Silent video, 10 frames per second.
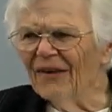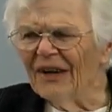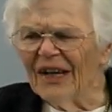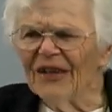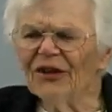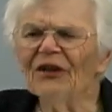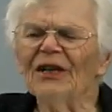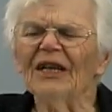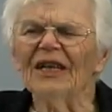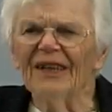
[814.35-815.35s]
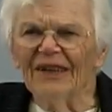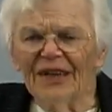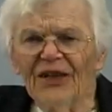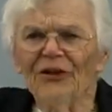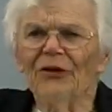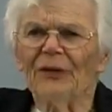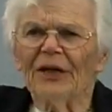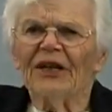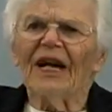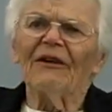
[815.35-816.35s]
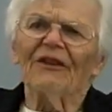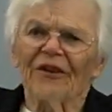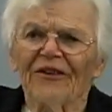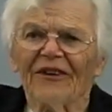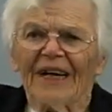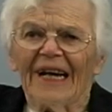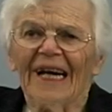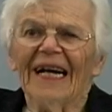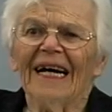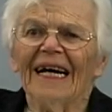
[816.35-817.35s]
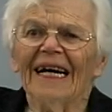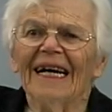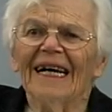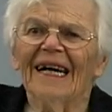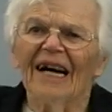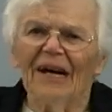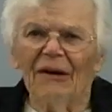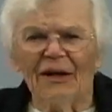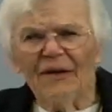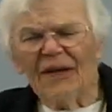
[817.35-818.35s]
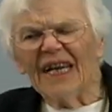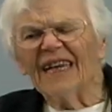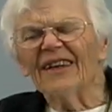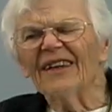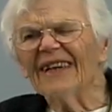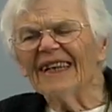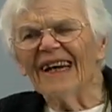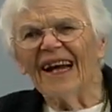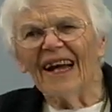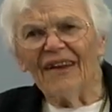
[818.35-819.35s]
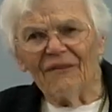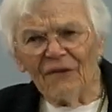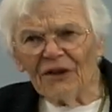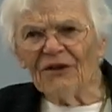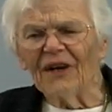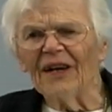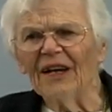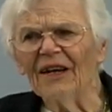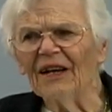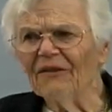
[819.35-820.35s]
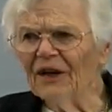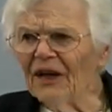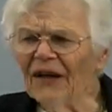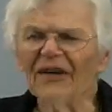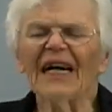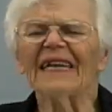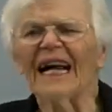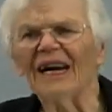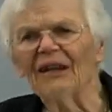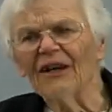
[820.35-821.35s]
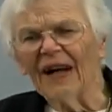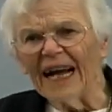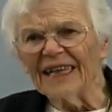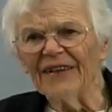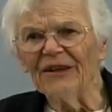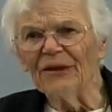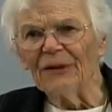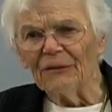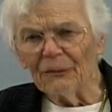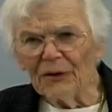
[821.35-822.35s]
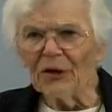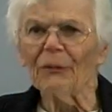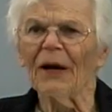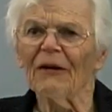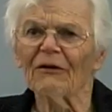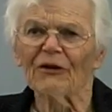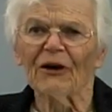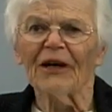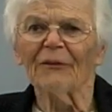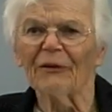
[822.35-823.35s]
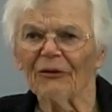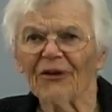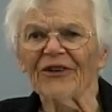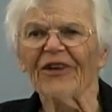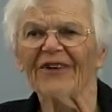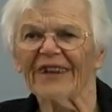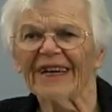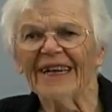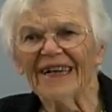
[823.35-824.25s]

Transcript: Well, that's usually disuse weakness after surgery. Because, first of all, they've cut down on their activities with their painful joints before surgery.